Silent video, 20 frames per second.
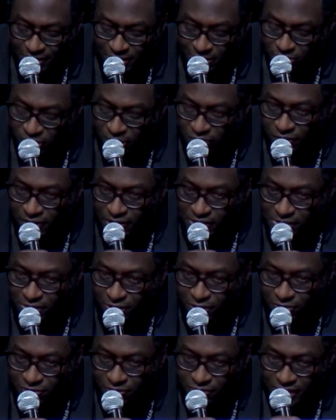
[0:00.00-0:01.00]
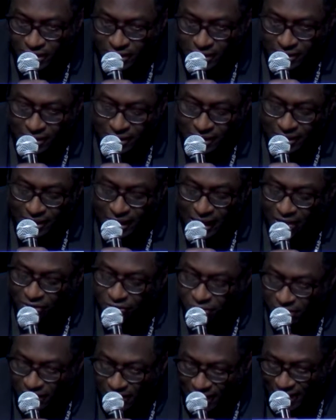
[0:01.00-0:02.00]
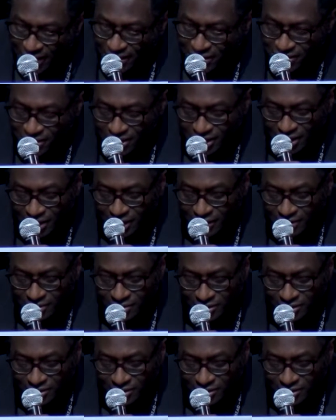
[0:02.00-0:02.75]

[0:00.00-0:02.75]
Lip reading: the prefix of Africanity,